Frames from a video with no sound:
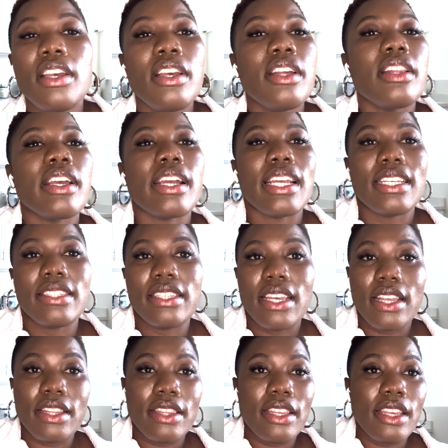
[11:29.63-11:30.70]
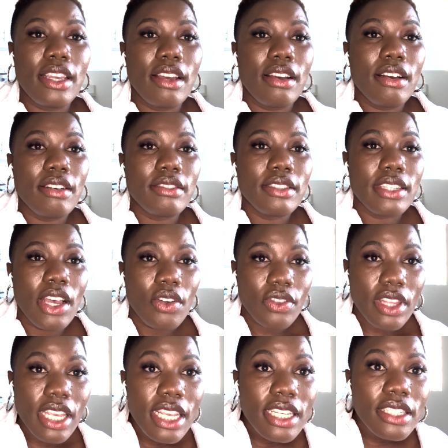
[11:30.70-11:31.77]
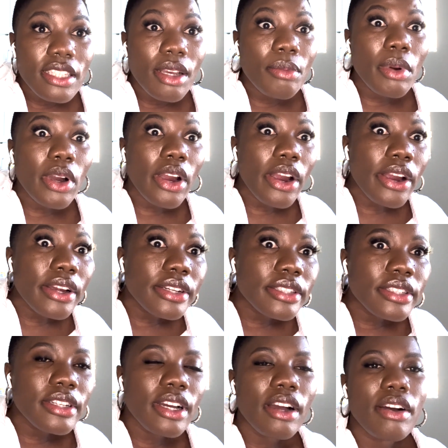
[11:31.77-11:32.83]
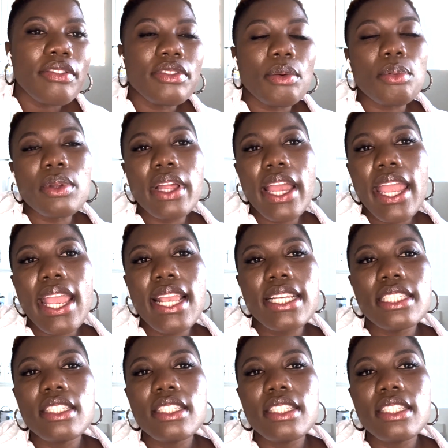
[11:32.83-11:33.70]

I said, the southeastern part of the place,